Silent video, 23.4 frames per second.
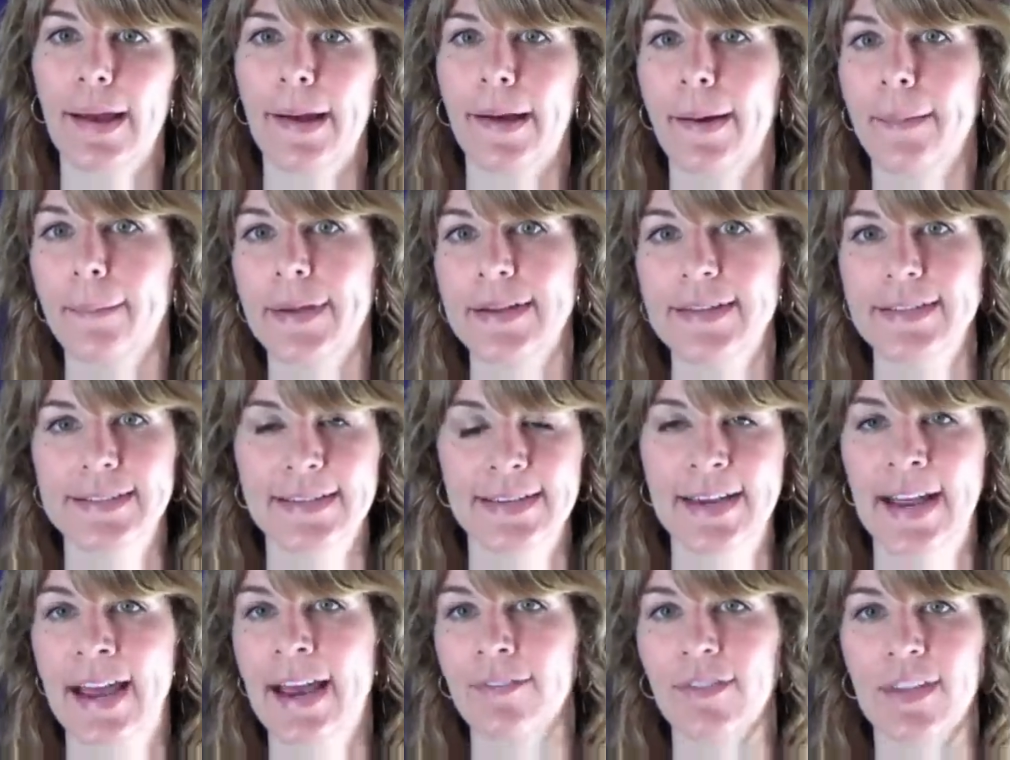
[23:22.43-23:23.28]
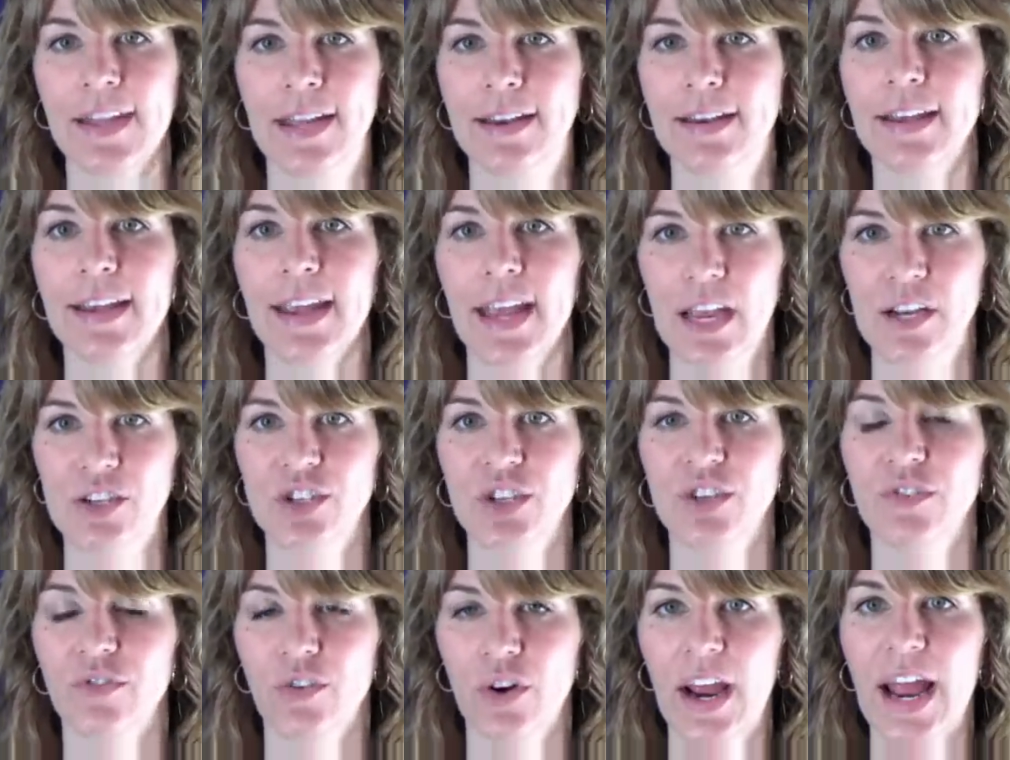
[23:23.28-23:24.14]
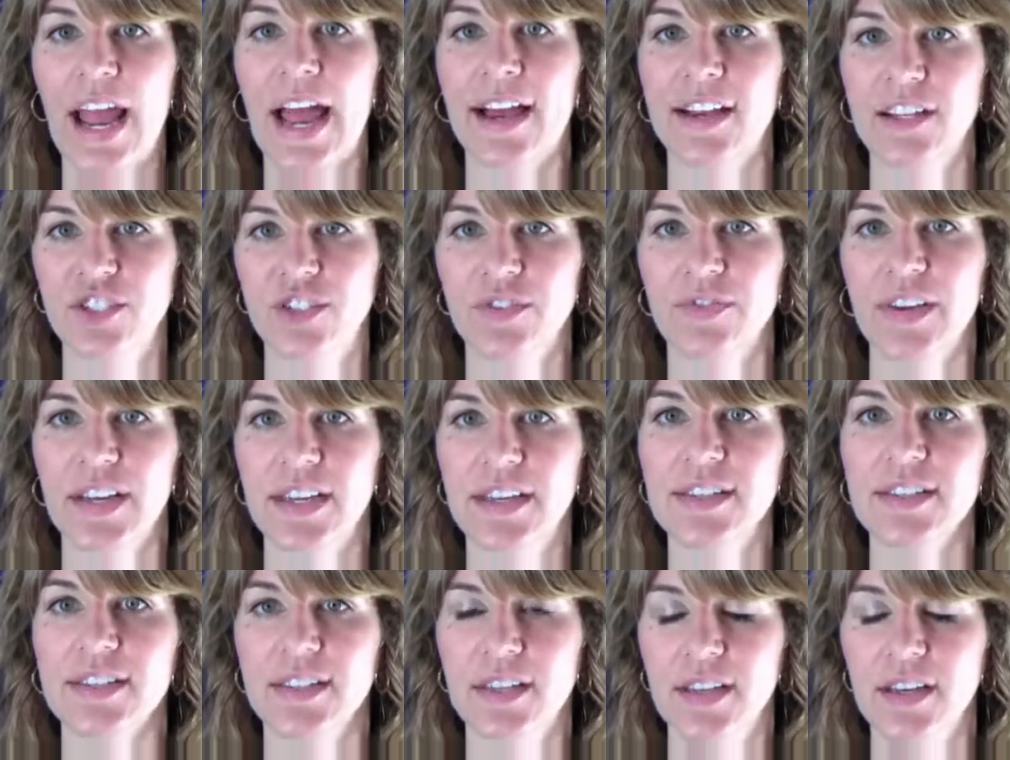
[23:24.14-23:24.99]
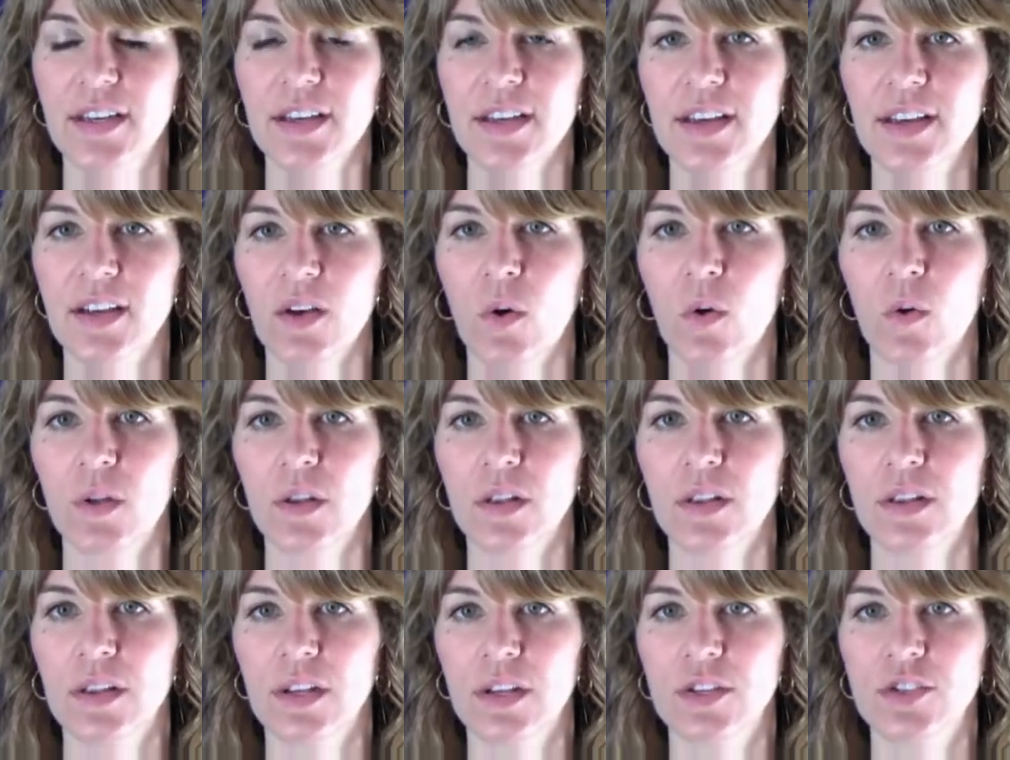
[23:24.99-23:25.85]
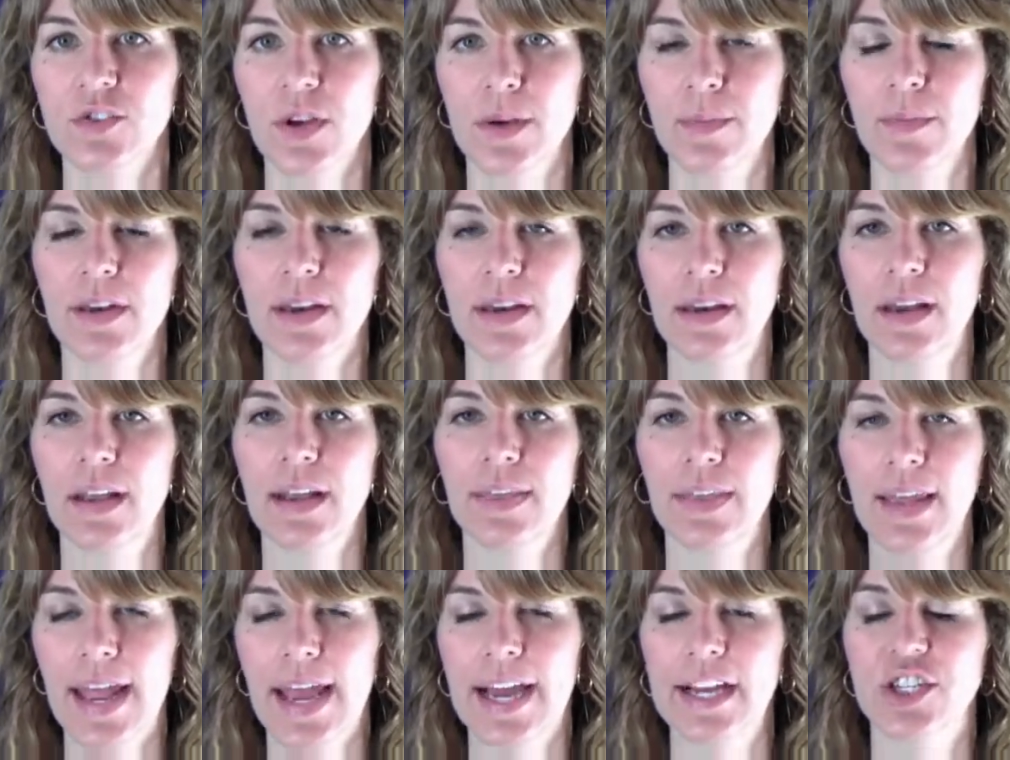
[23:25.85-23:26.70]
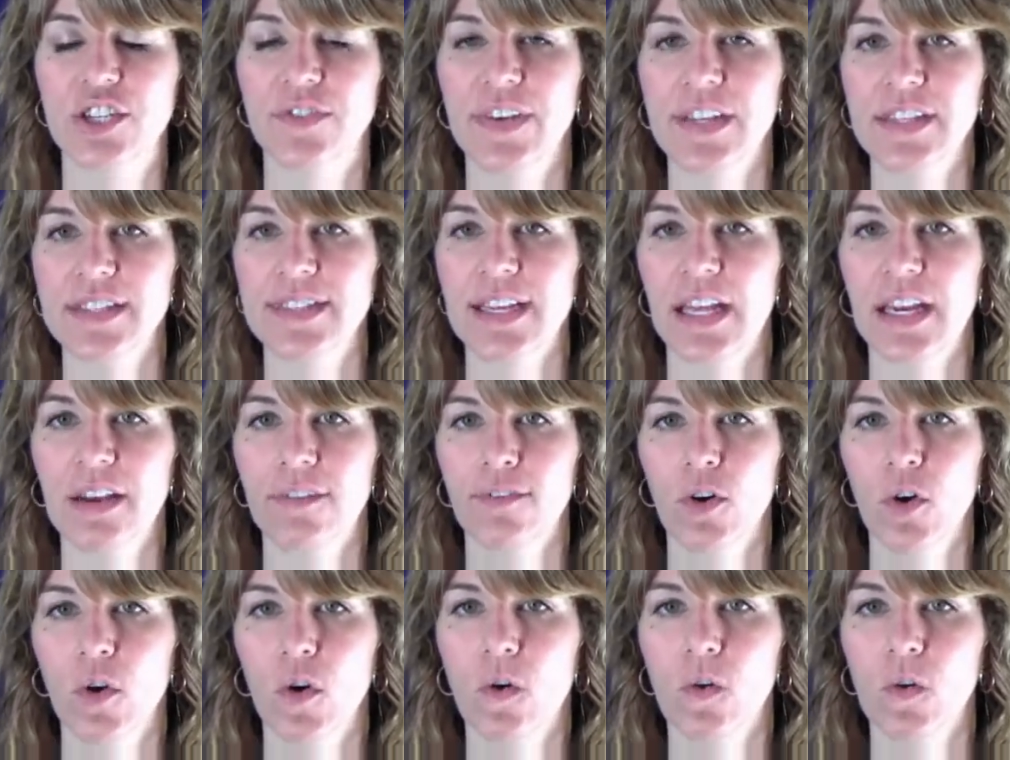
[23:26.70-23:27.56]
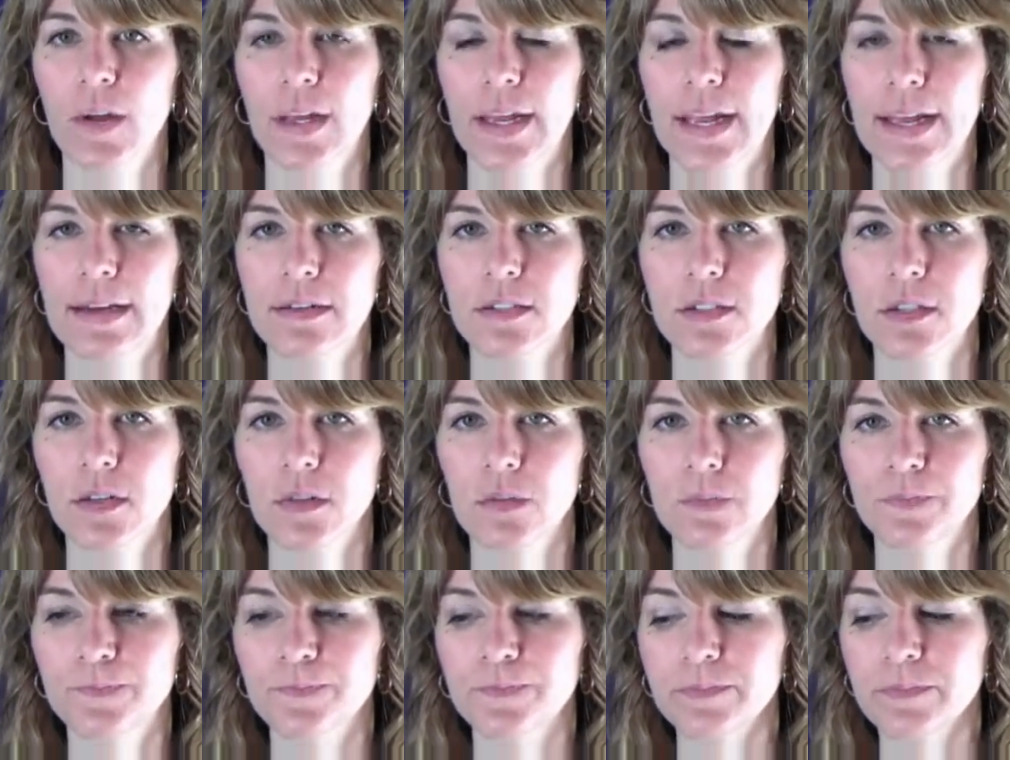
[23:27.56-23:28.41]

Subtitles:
It doesn't have the indication for adjuvant, the treatment in the adjuvant setting for colon cancer.